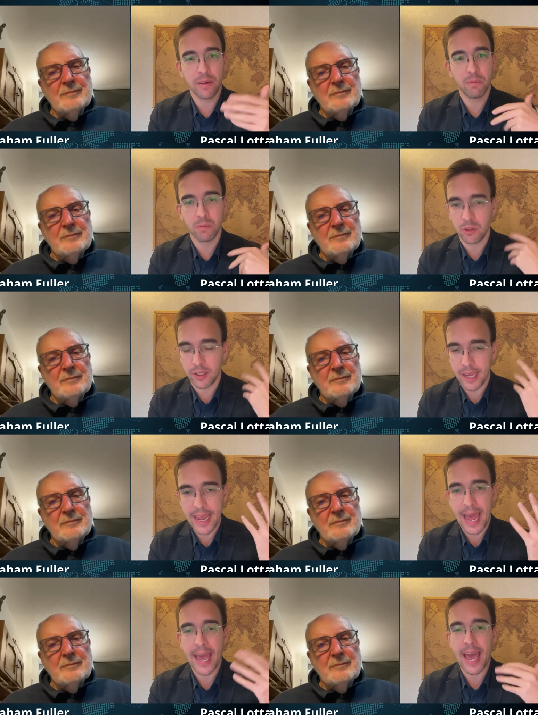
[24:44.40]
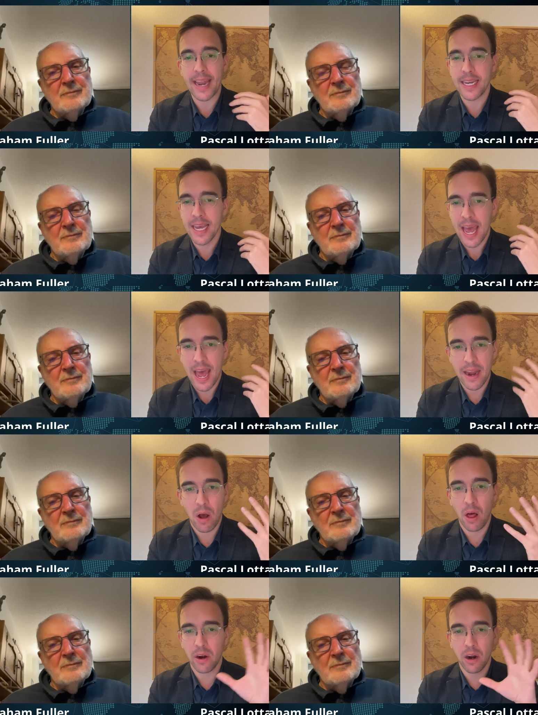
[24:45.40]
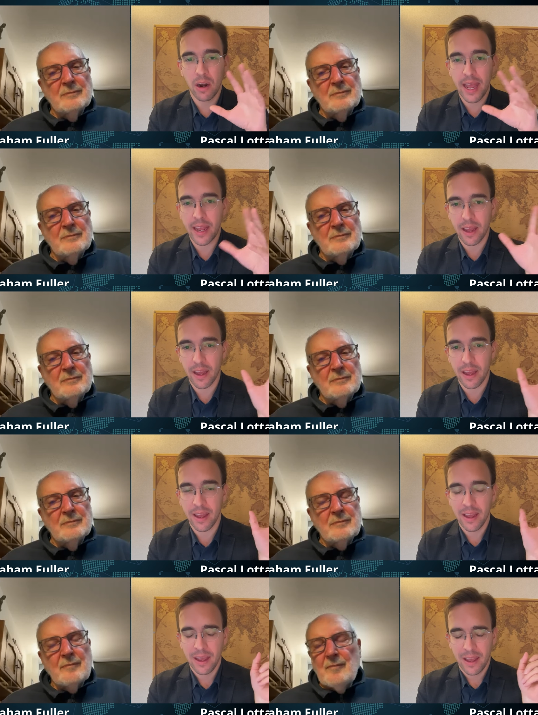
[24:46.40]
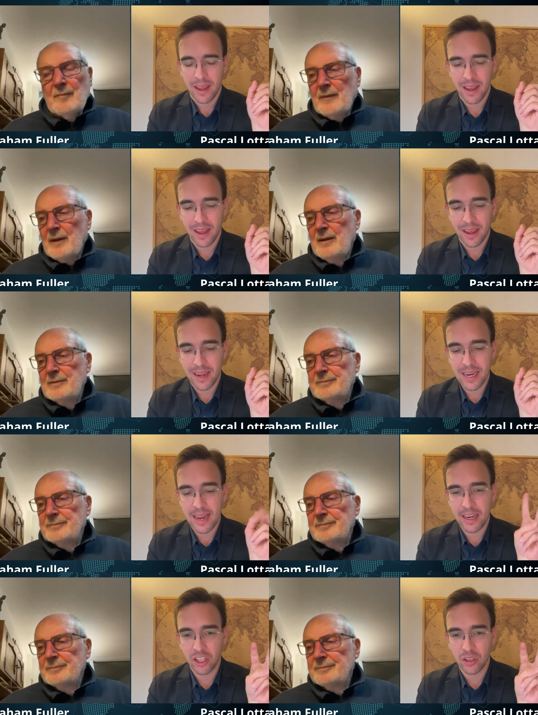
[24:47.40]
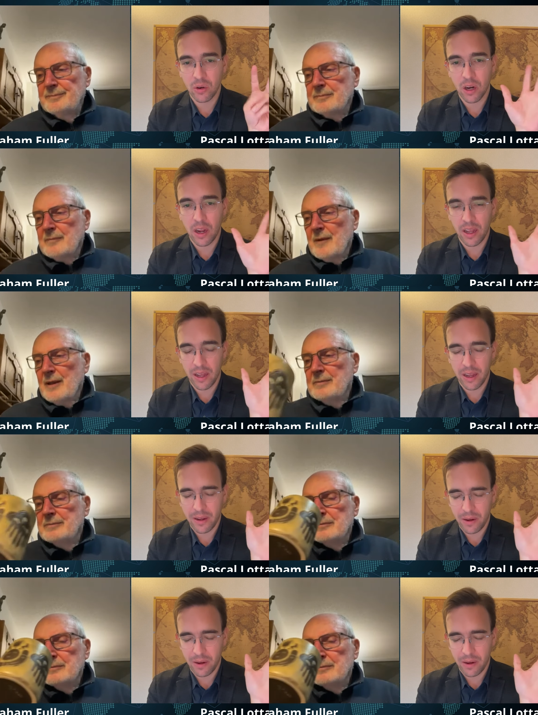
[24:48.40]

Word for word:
Speaker 1: mm, CIA and and other like uh, uh, intelligence or uh, uh